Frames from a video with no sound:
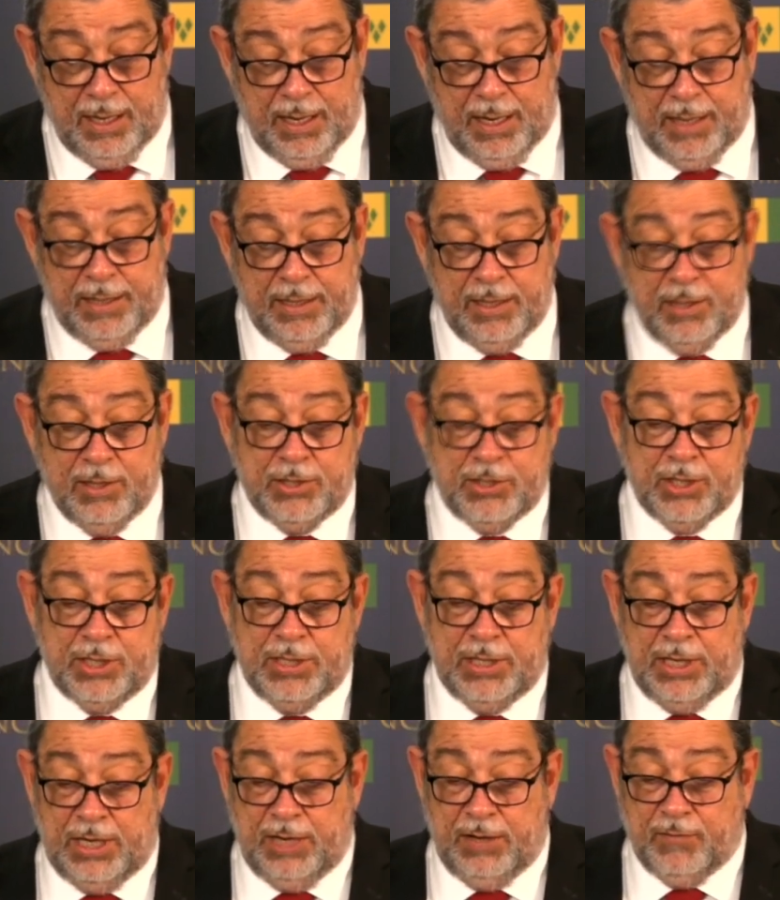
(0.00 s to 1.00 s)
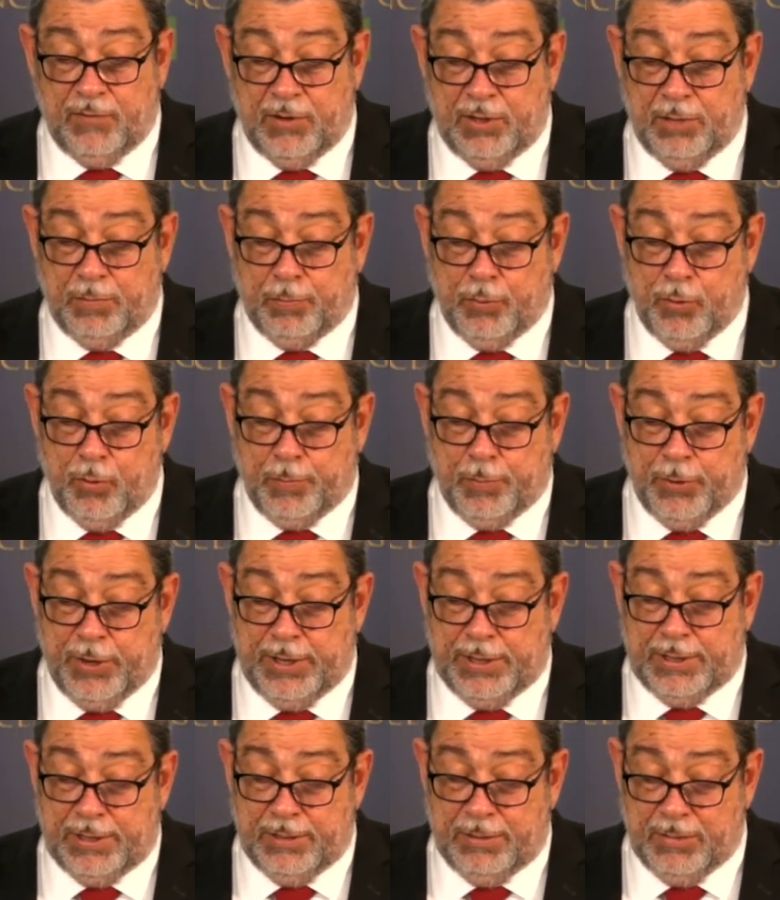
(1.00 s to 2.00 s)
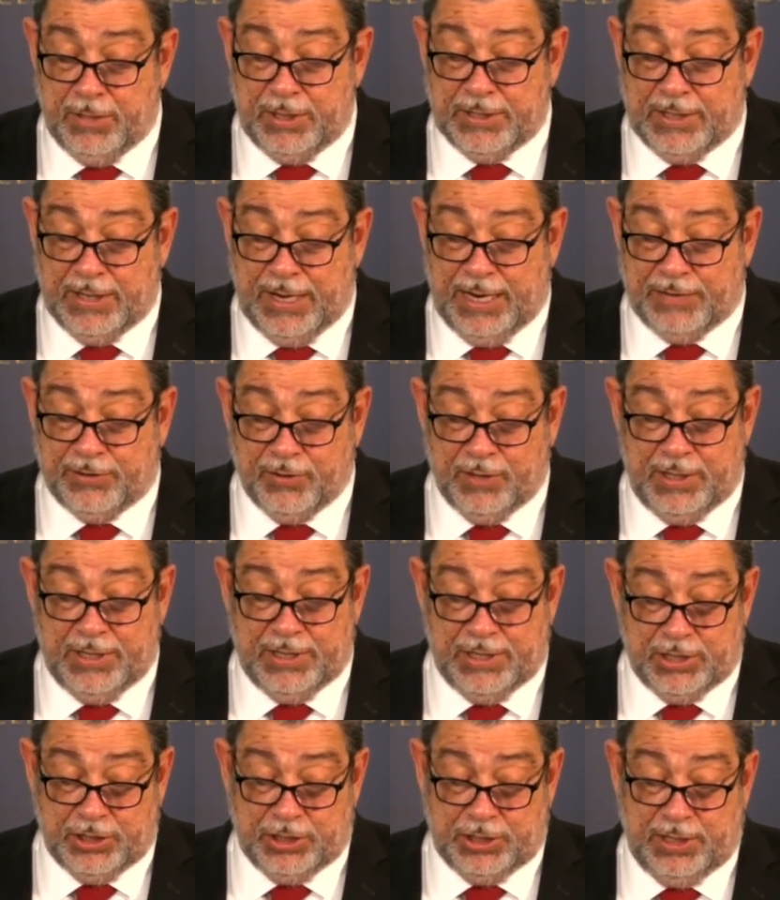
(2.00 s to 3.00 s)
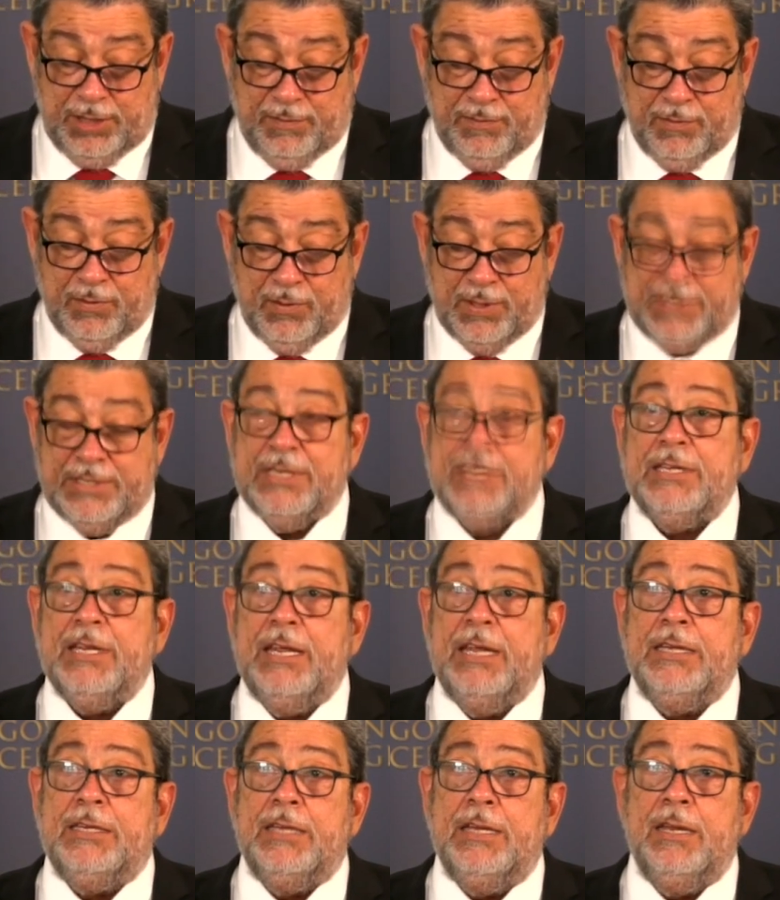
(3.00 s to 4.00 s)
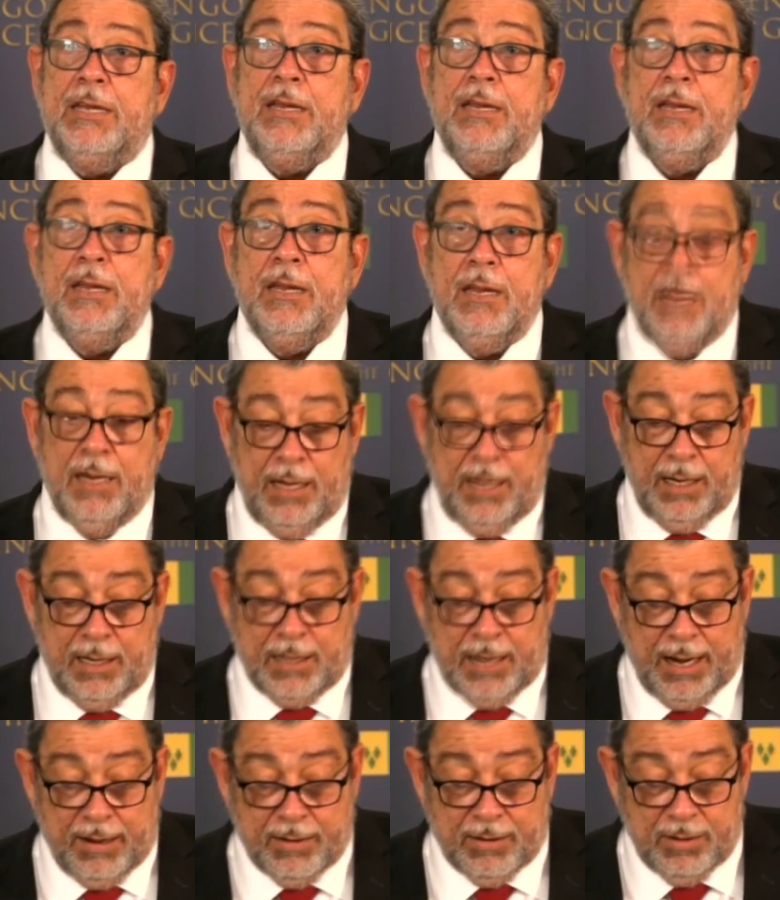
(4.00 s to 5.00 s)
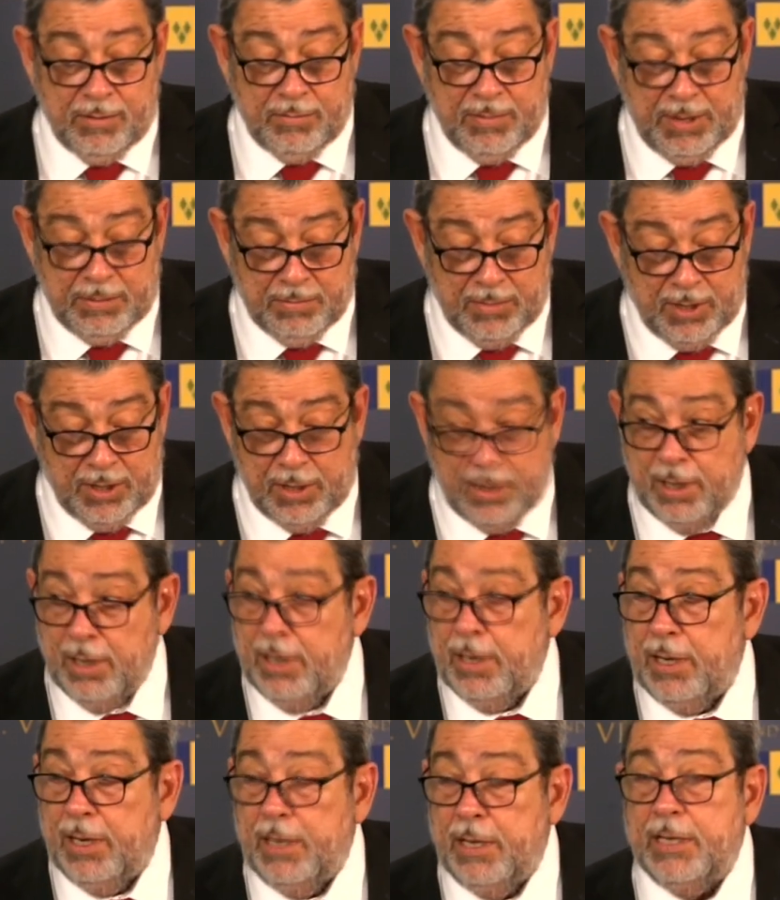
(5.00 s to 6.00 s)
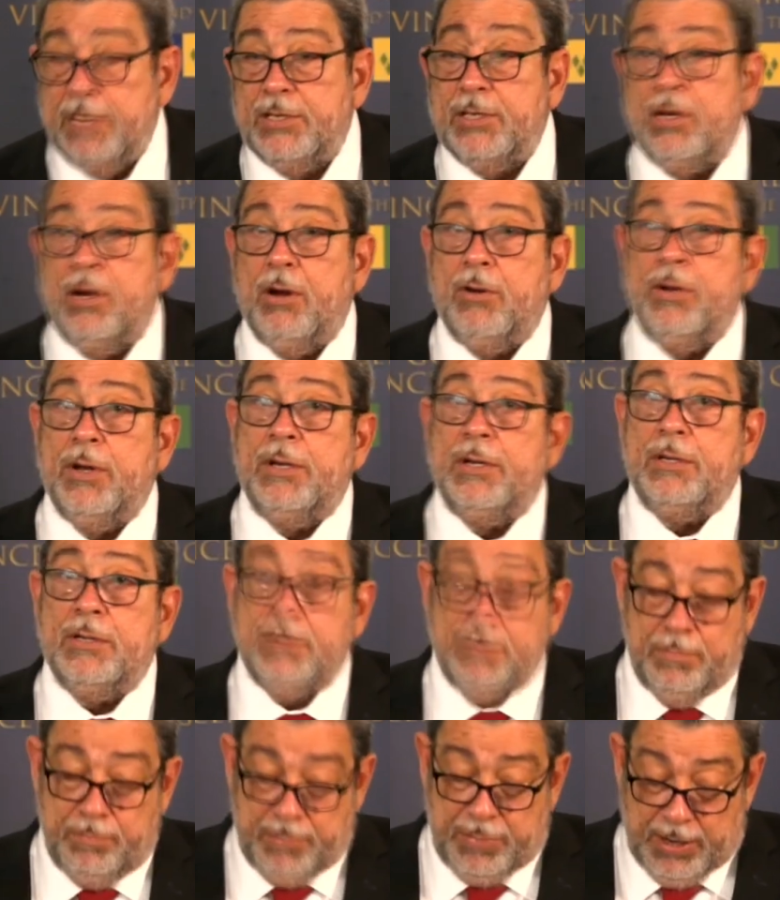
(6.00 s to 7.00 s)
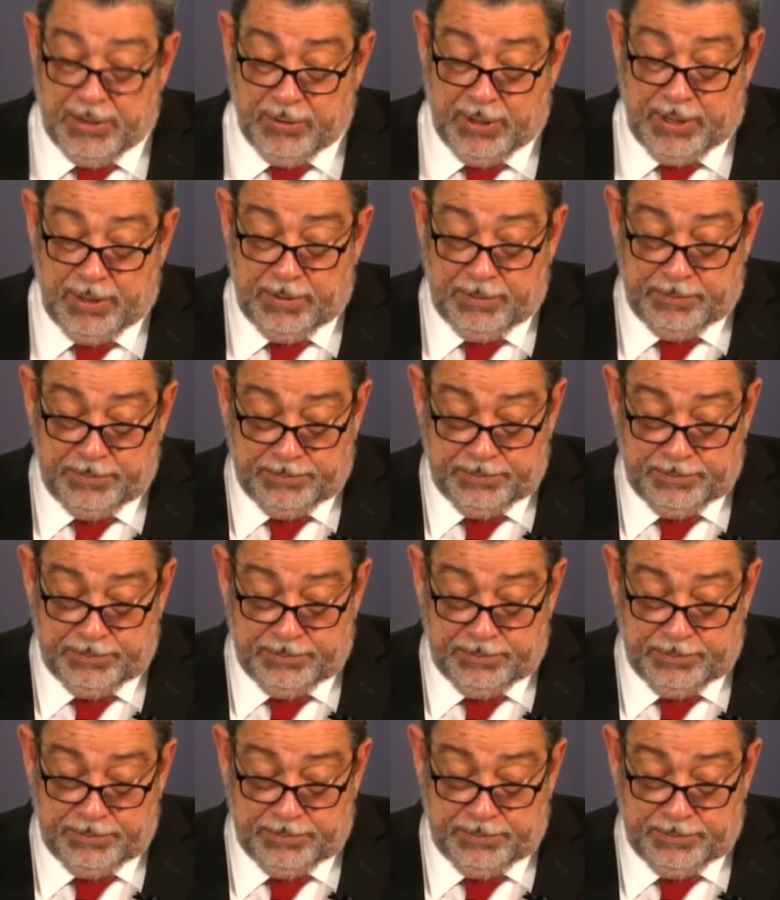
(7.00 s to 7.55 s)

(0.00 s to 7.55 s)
and the urgent need for an appropriate multilateral initiative to assist Haiti, a CARICOM member, in its current peril.